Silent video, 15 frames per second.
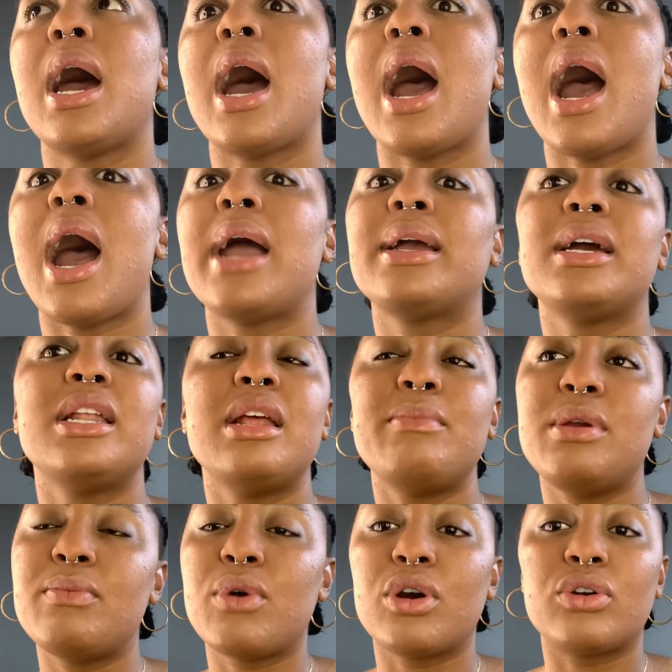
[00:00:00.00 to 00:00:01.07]
I couldn't be
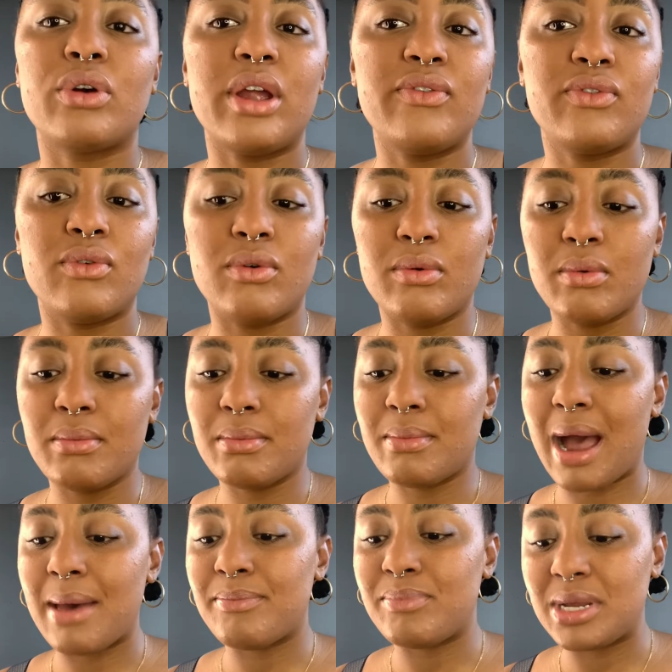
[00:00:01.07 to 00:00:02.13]
more grateful.
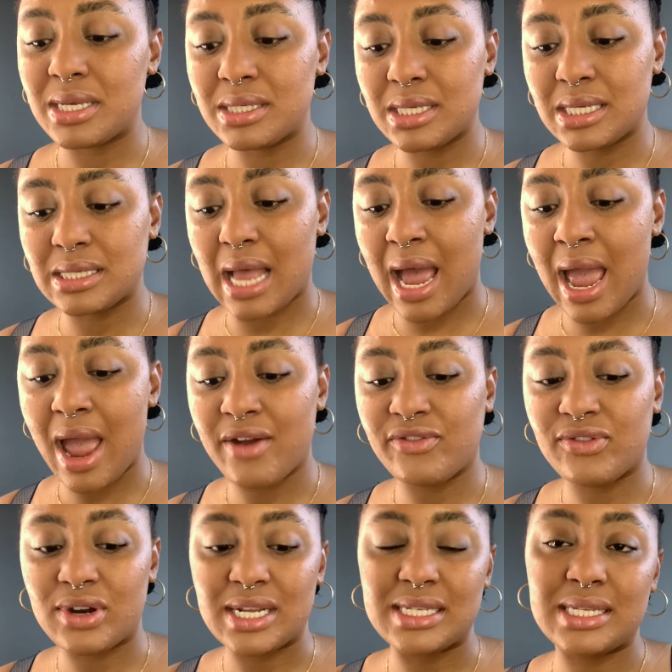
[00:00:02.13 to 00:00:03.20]
My business, I have
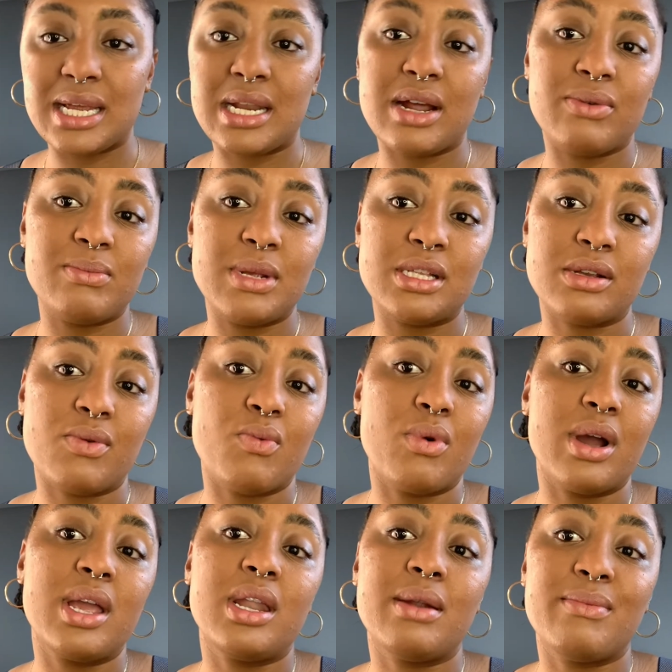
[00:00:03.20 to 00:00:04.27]
friends staying up with me till
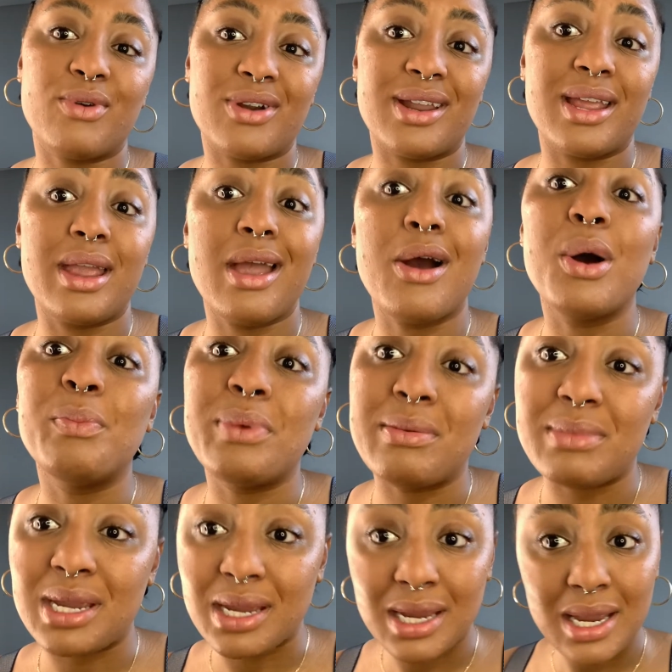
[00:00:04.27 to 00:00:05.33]
1 a.m, helping
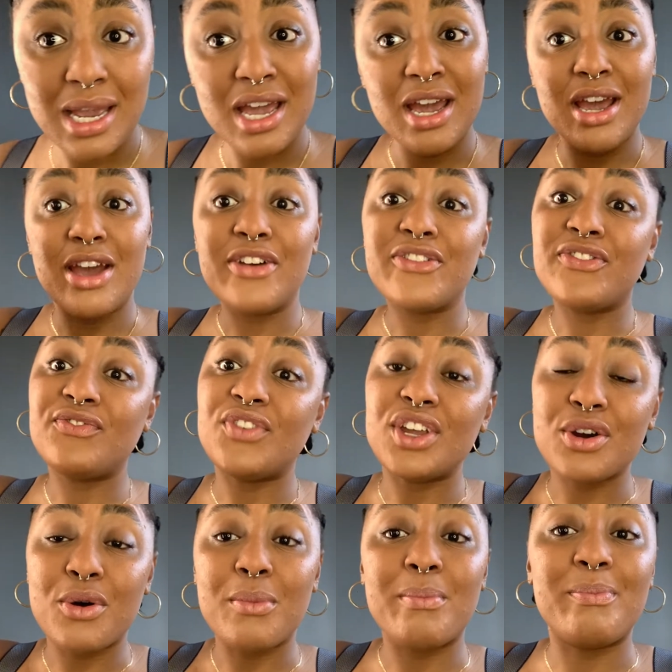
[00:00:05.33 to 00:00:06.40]
me
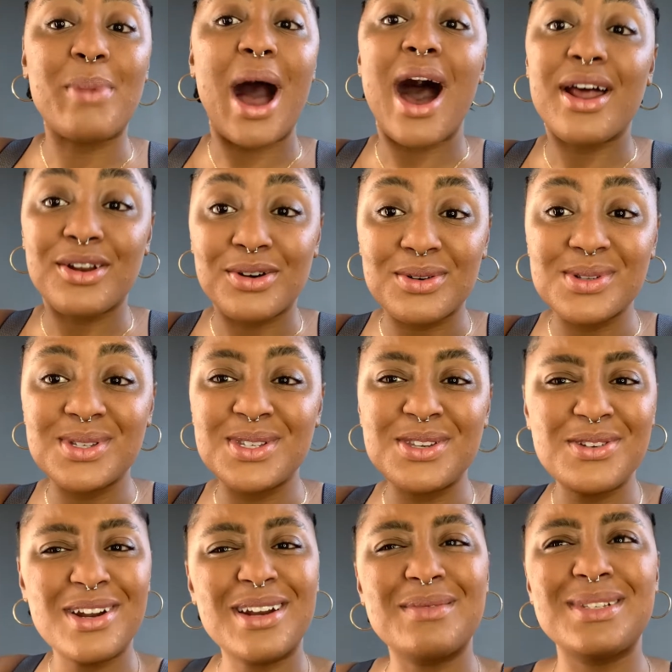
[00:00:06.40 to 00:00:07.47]
fill bottles. You
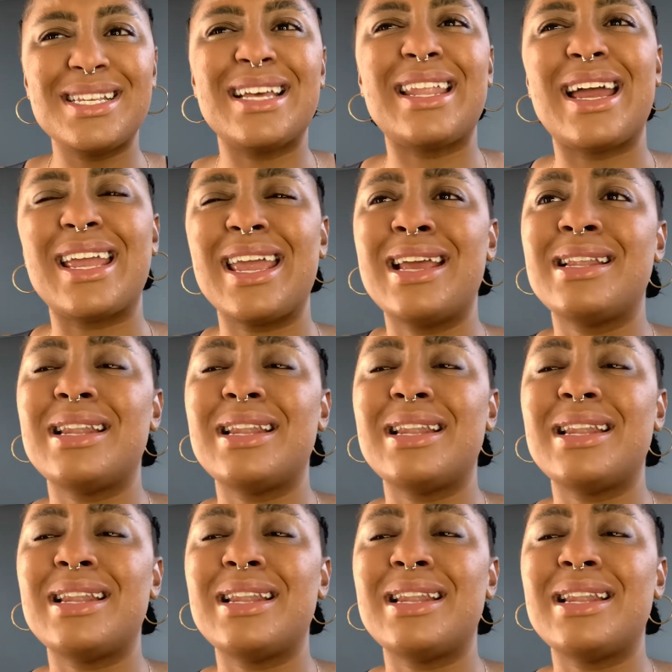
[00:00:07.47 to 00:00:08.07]
know what I'm saying? Like